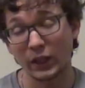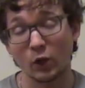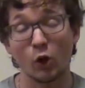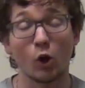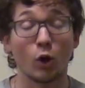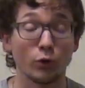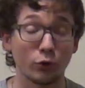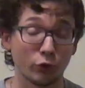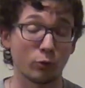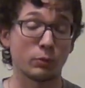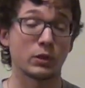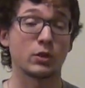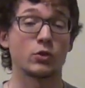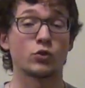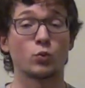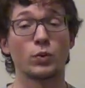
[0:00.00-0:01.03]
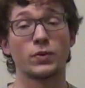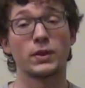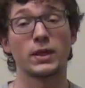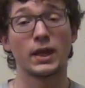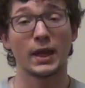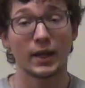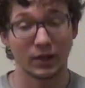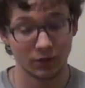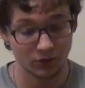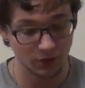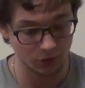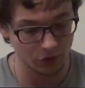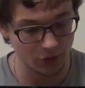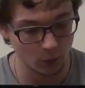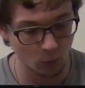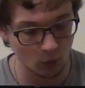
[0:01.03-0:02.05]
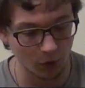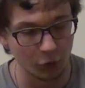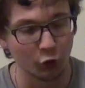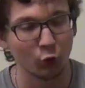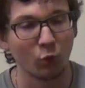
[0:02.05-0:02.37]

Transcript: can also be used with the X61